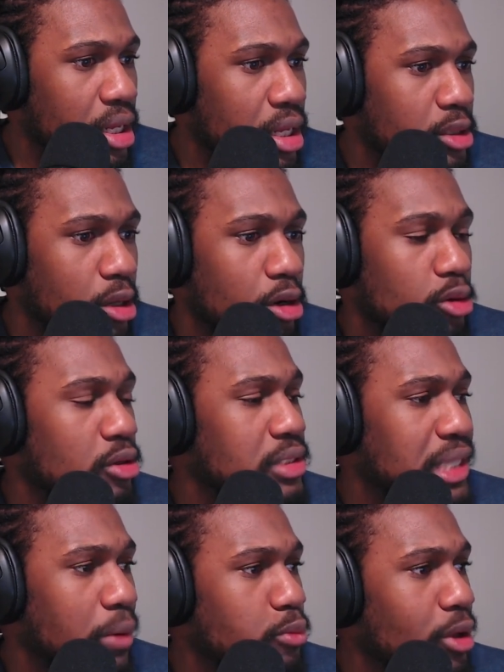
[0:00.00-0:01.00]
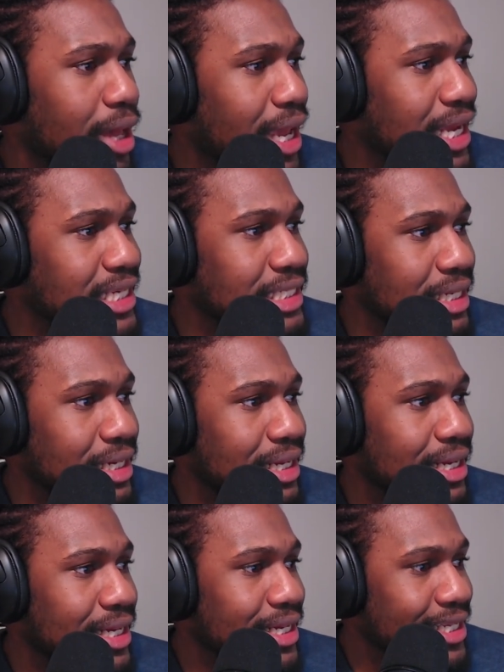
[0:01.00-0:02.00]
No, Luke chapter 18.
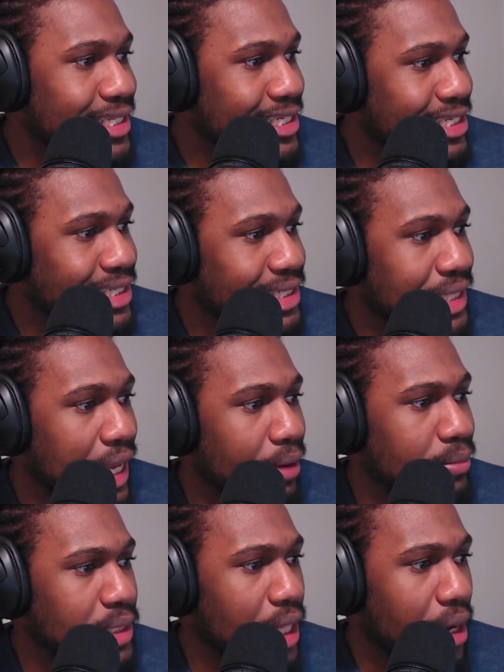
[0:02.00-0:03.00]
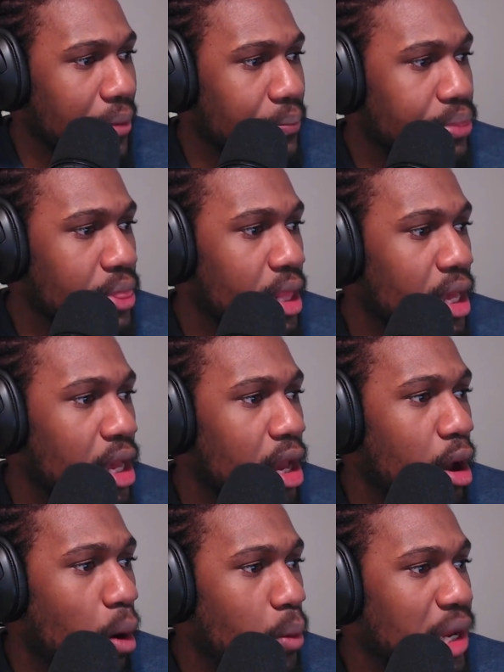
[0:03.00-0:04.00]
Same thing.
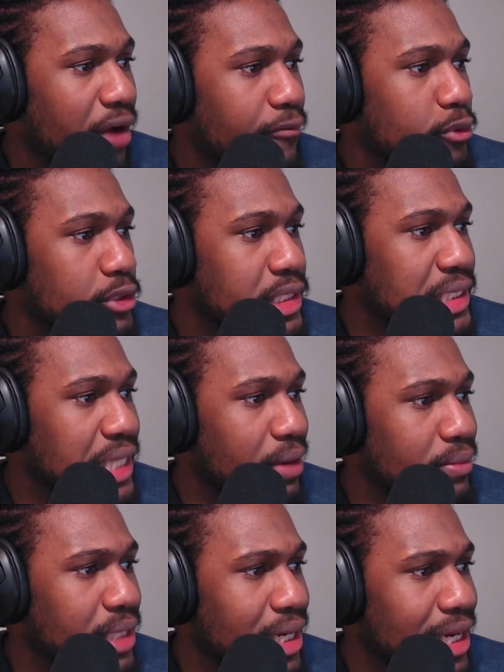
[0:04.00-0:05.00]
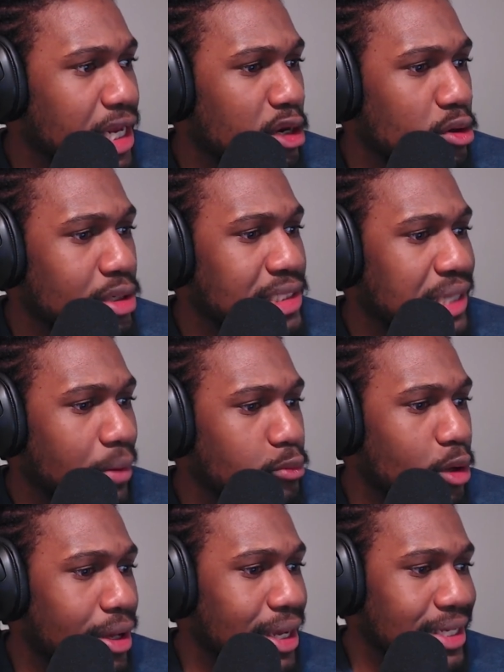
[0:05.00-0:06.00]
We have the same thing in Luke
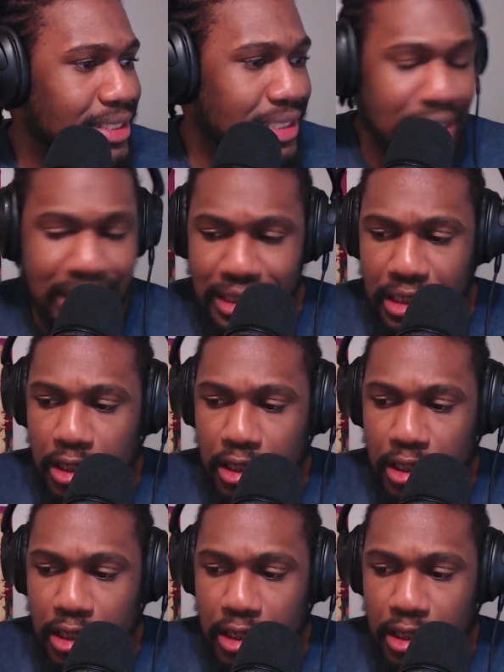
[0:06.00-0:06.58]
chapter 18.